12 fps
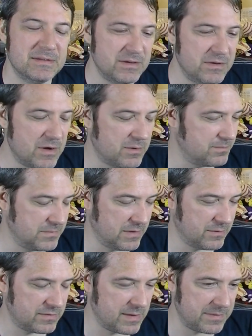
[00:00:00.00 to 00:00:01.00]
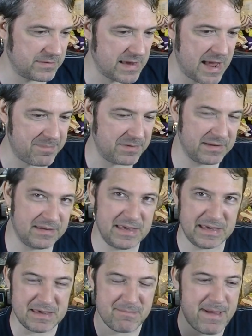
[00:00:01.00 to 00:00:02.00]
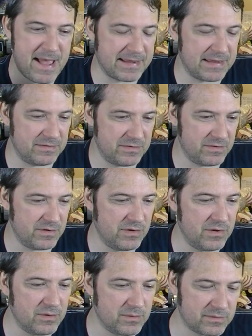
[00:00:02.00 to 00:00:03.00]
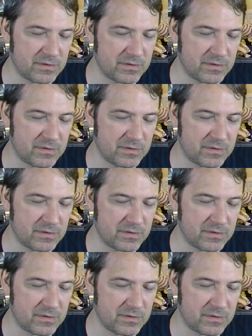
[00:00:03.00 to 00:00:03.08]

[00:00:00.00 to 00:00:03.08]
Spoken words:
you know something's happened to kick it back into the news.